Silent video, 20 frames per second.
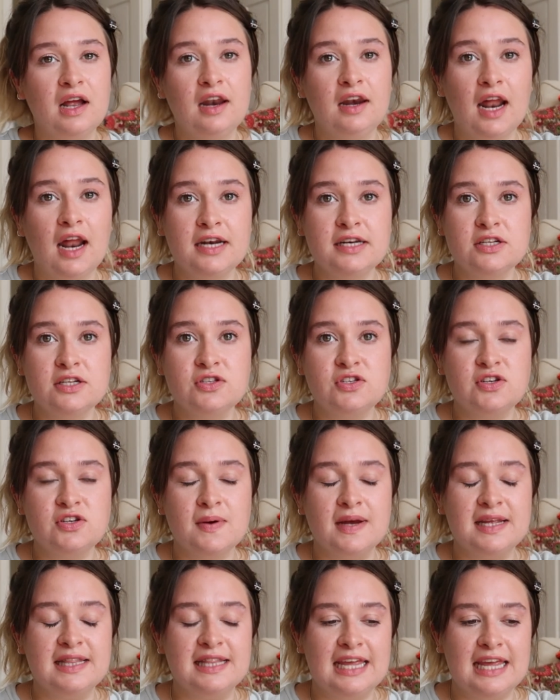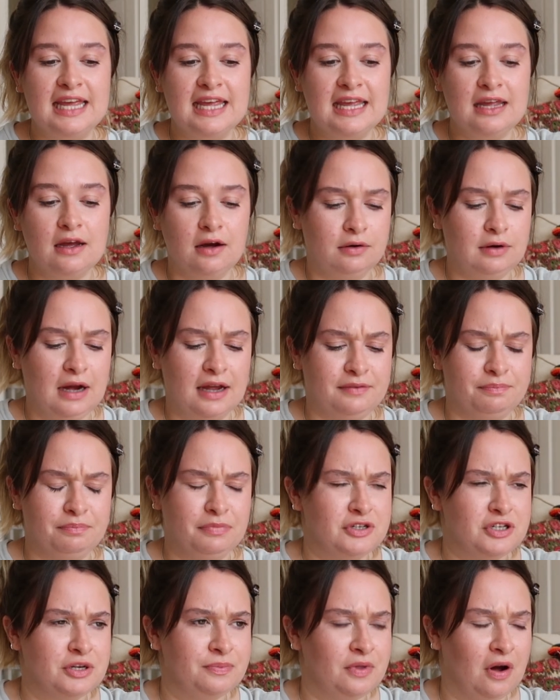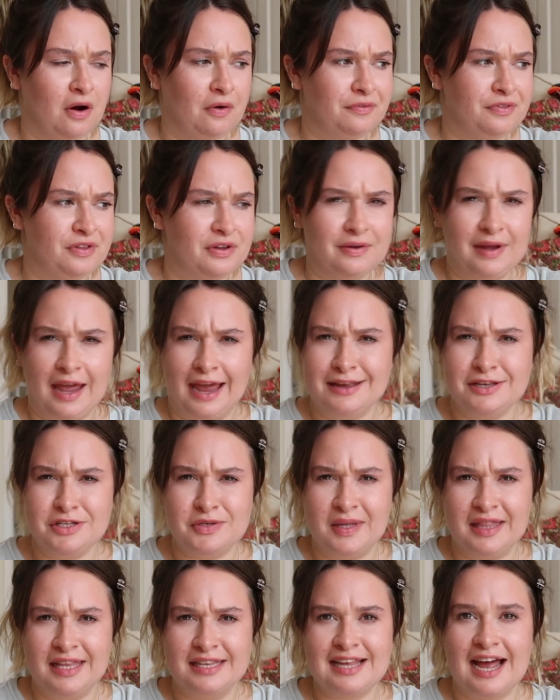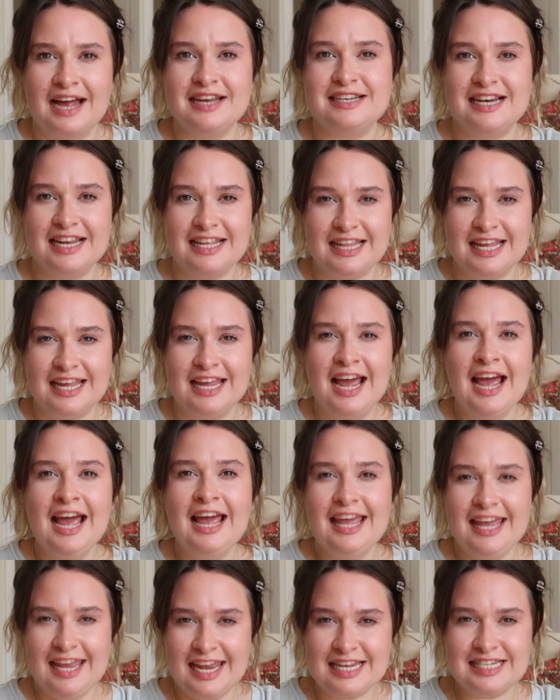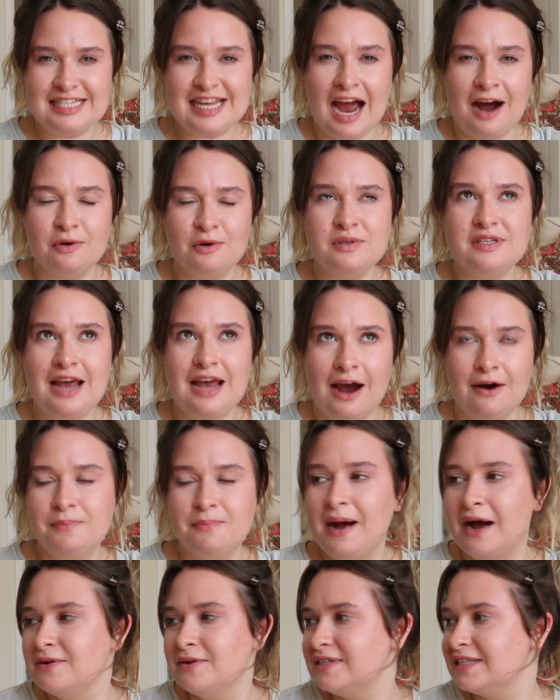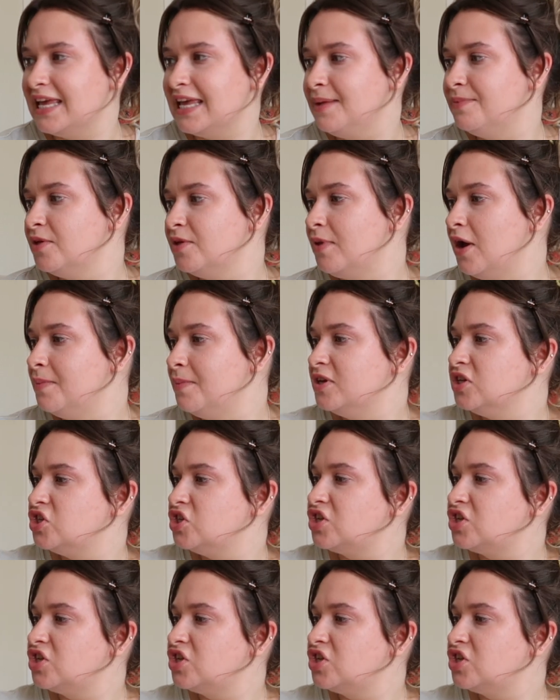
London's doing the, I assume the whole of the UK is doing this actually, the eat out to help out scheme at the moment.